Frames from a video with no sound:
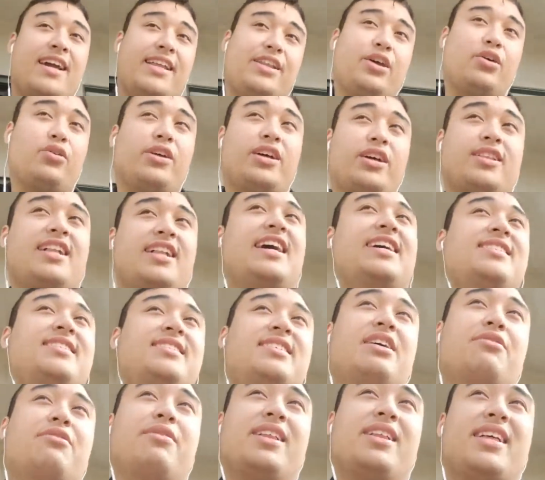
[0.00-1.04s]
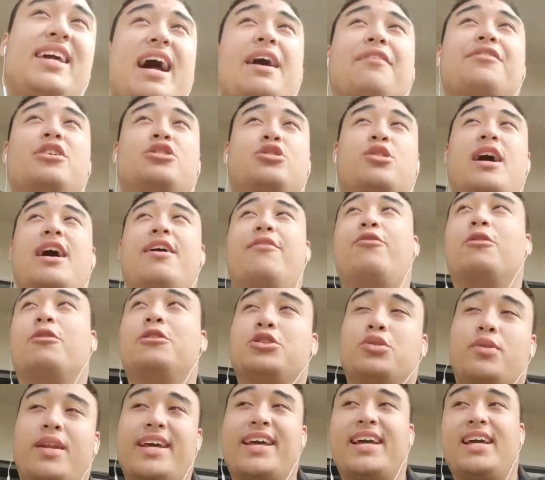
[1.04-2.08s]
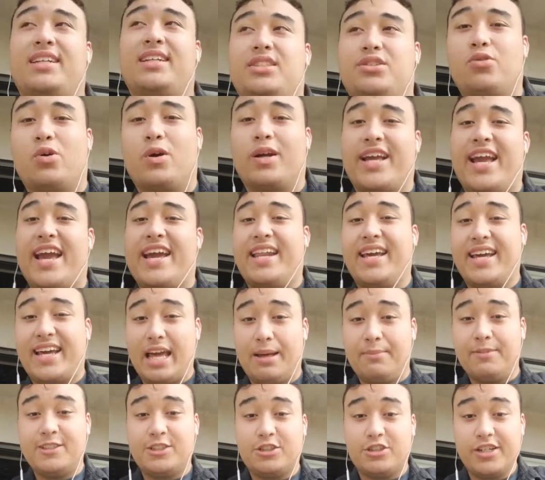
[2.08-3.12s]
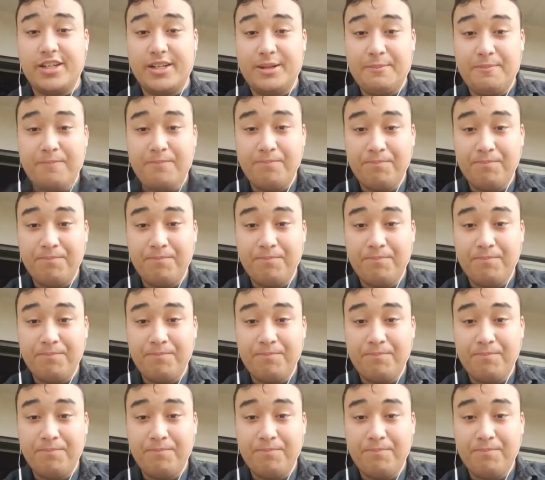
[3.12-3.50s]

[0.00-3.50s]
And the only classes I really have to try for is when I get into organic chemistry.